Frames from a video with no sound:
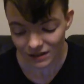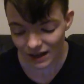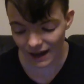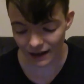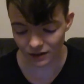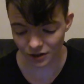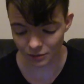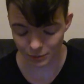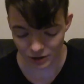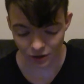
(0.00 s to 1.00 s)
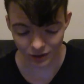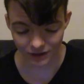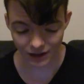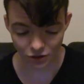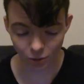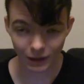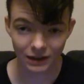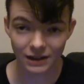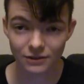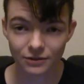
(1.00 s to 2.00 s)
yeah, I don't know, maybe, you know, kind of how you go about
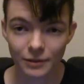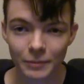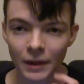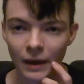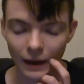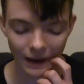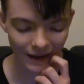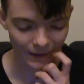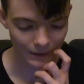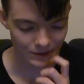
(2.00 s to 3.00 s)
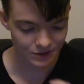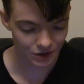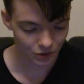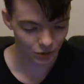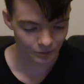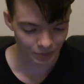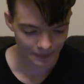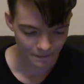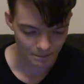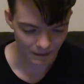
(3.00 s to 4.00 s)
life. So
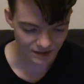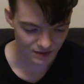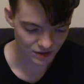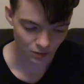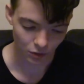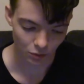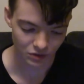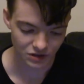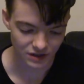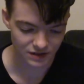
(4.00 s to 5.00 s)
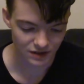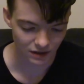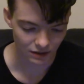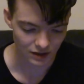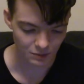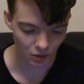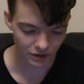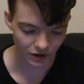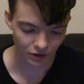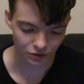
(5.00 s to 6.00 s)
that's this quote, which is, as part
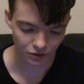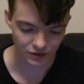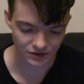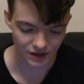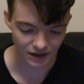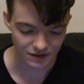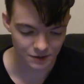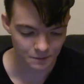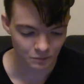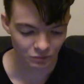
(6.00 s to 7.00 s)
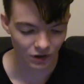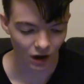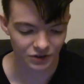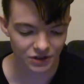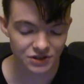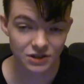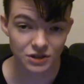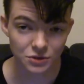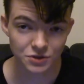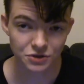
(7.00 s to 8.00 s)
of the article, he says, "Autistics
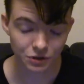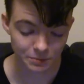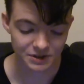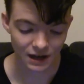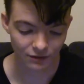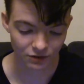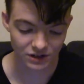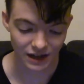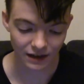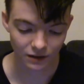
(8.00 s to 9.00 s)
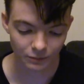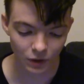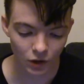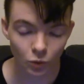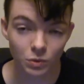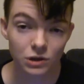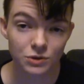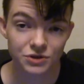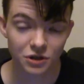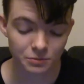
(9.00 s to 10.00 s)
use scripts every day. We
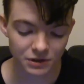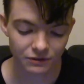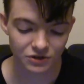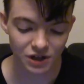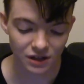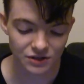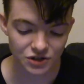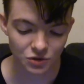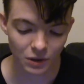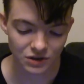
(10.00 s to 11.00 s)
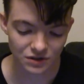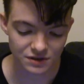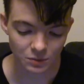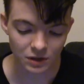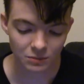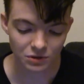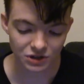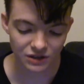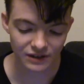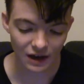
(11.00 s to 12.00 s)
use scripting for daily situations that we can
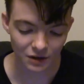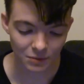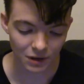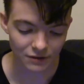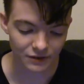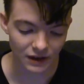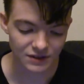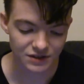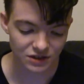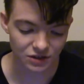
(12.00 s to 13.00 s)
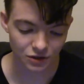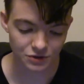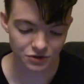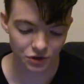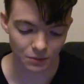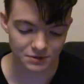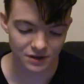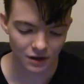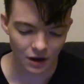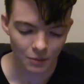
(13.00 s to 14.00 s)
predict the outcome of and stick to those
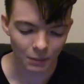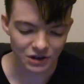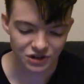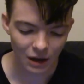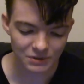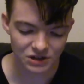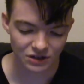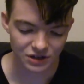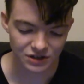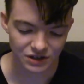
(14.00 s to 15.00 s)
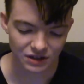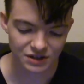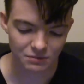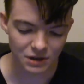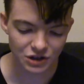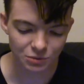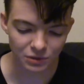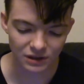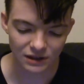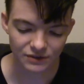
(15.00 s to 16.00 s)
scripts. My job as an autistic is to make you
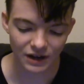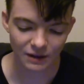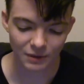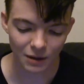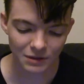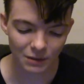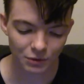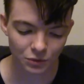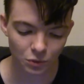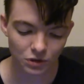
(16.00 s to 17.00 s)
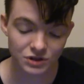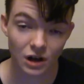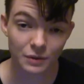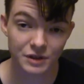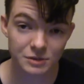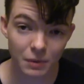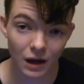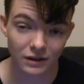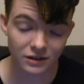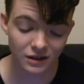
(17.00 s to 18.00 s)
believe that I am coming up with words on the
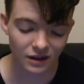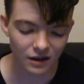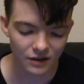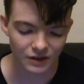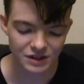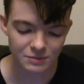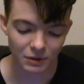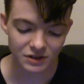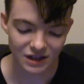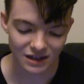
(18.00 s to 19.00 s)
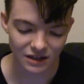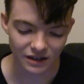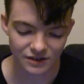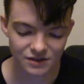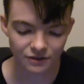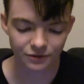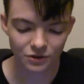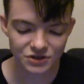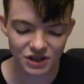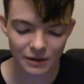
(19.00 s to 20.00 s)
spot, that it's spontaneous, the
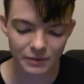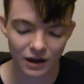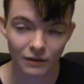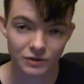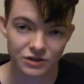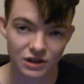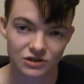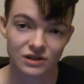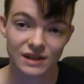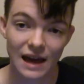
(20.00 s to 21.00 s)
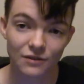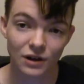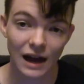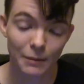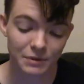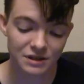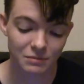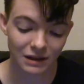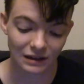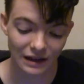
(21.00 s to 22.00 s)
first time the conversation has ever happened
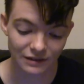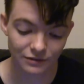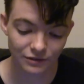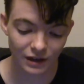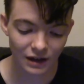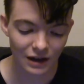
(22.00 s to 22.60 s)
in my life,